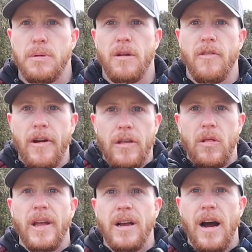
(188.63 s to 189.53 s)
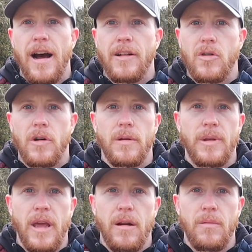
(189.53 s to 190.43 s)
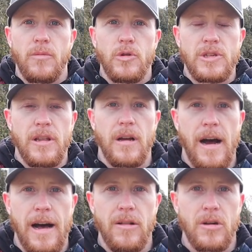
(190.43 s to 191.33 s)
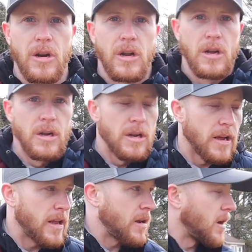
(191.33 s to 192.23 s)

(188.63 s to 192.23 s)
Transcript: Put a very light collar on them to get her used to the collar, and